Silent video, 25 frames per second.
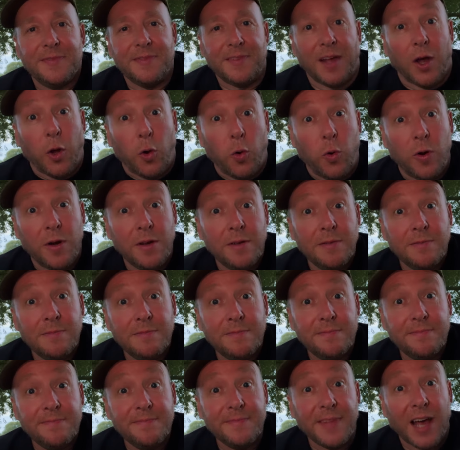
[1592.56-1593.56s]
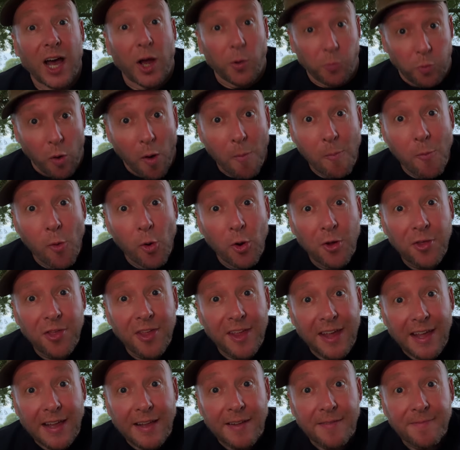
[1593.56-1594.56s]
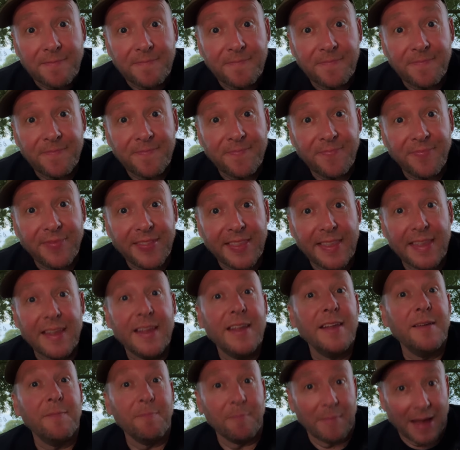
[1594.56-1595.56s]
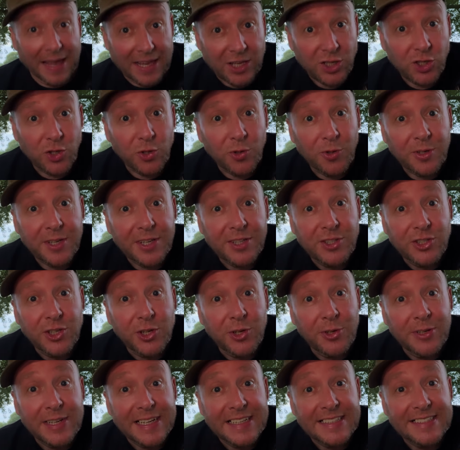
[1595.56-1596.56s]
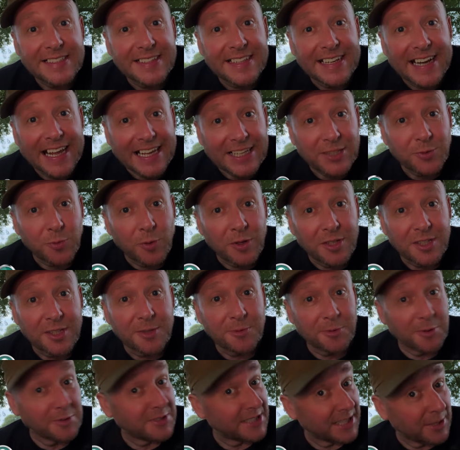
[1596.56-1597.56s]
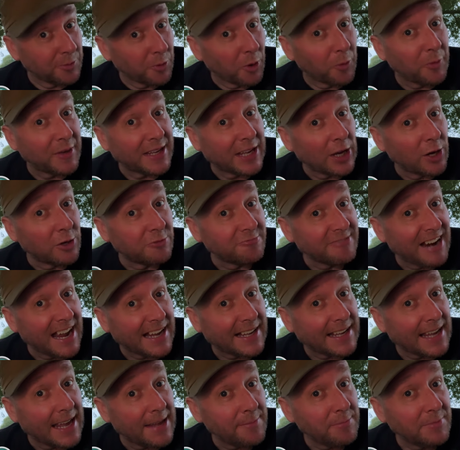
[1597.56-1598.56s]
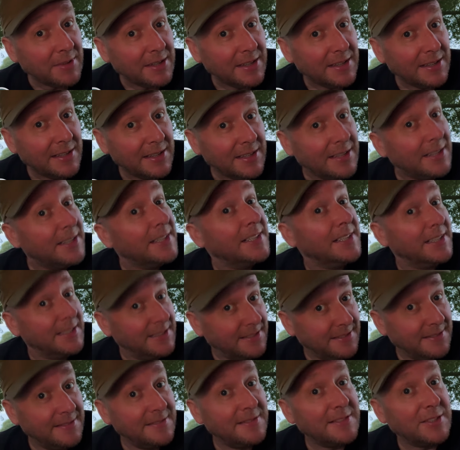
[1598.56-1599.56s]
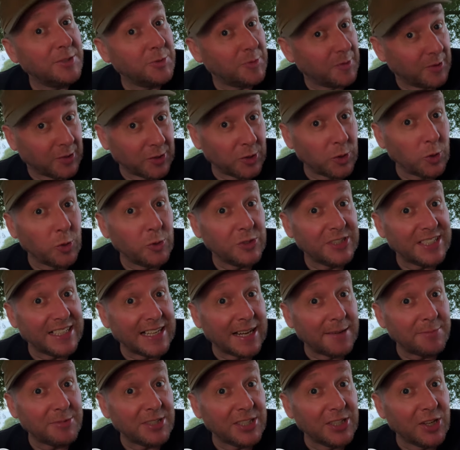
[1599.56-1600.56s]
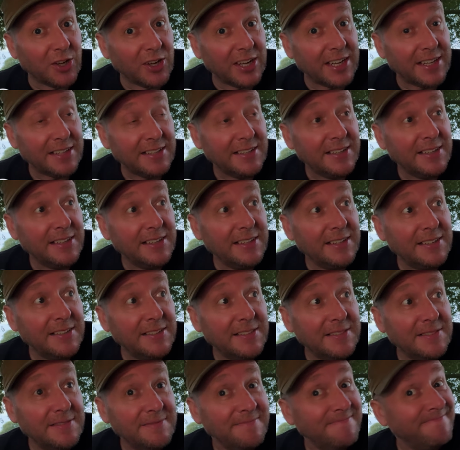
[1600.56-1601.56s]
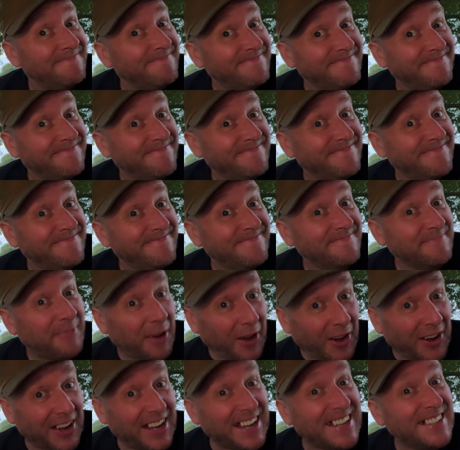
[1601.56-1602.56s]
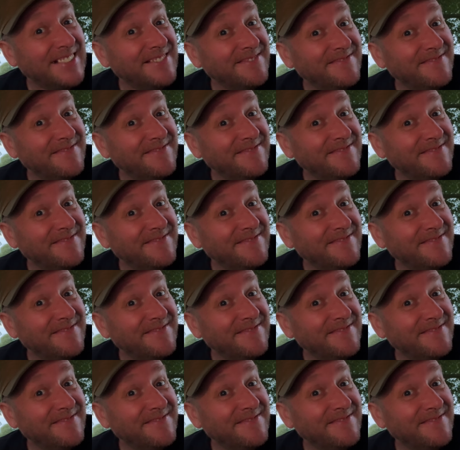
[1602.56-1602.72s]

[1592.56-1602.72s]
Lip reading: Oh, and one more thing. Make sure you tune in to the next one because we'll see what we get on Rat Cam. Because we've got it all set up tonight. Bye.